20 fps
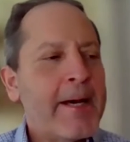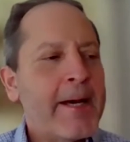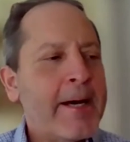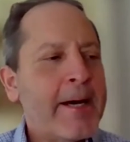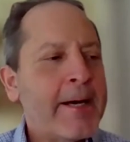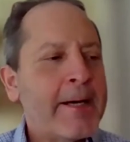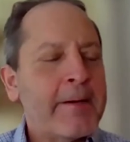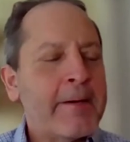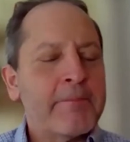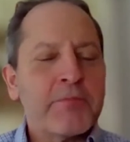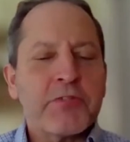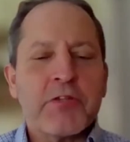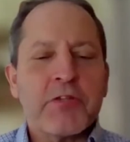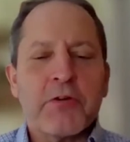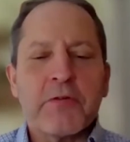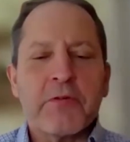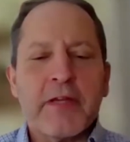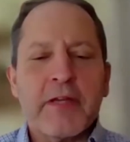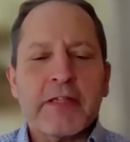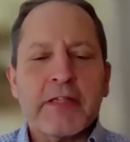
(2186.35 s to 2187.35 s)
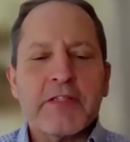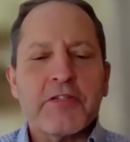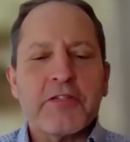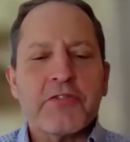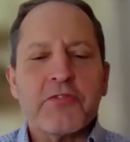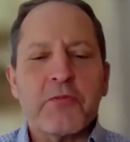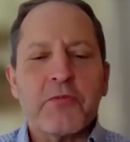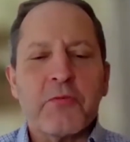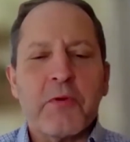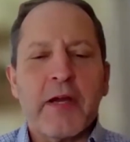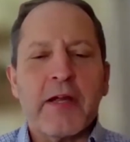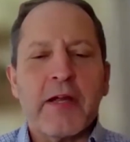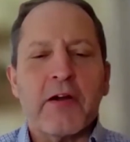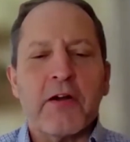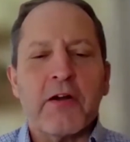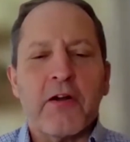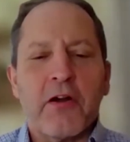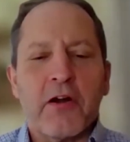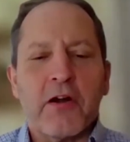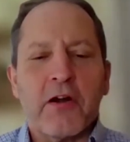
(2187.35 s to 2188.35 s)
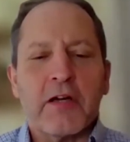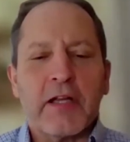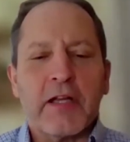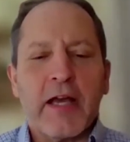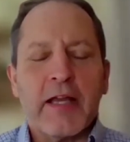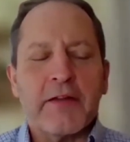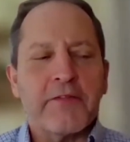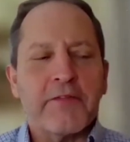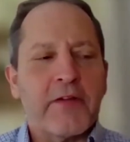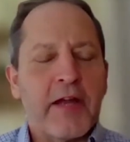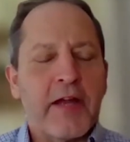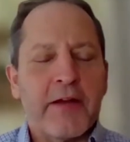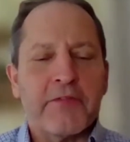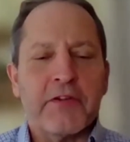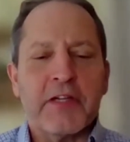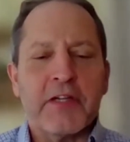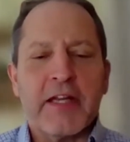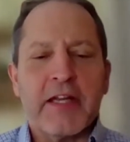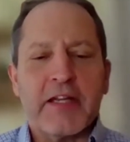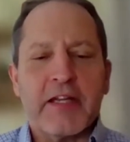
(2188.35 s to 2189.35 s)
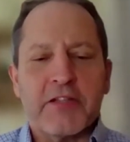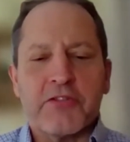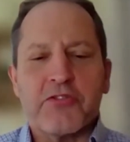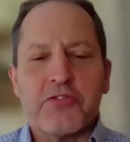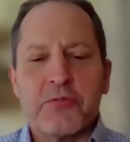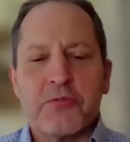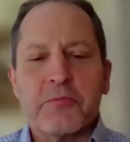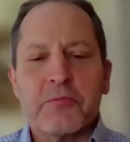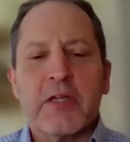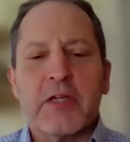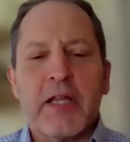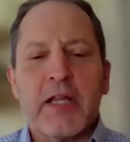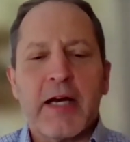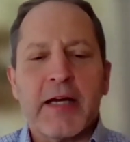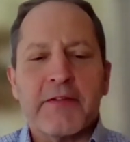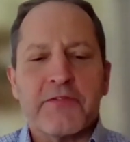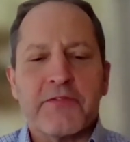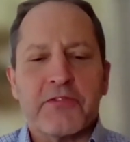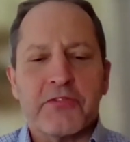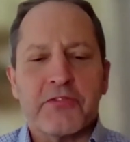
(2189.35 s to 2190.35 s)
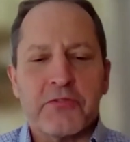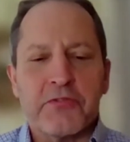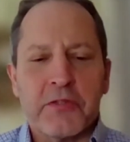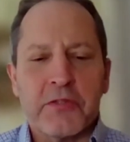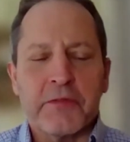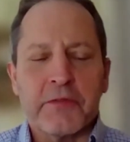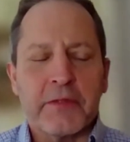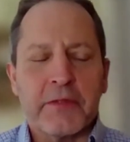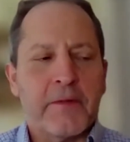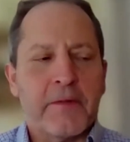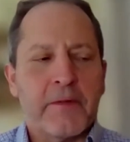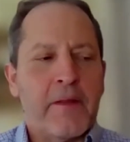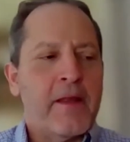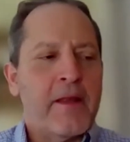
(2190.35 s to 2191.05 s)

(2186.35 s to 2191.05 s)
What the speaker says: So that's just the way our kind of everyday consumer lives are driven.